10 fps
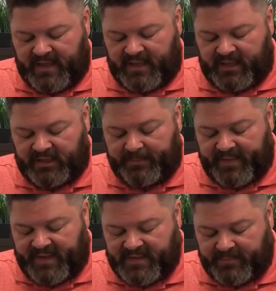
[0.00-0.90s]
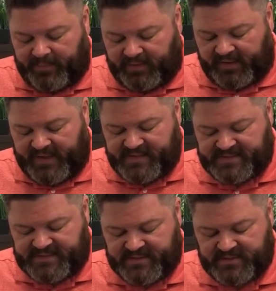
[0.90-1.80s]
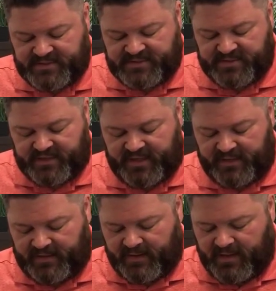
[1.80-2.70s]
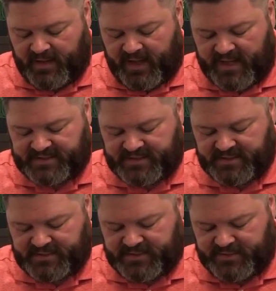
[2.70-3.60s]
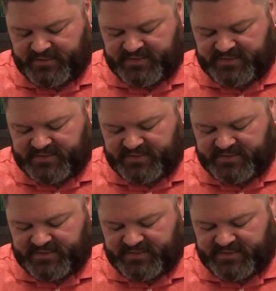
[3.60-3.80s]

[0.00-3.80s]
clip into place circuit, has two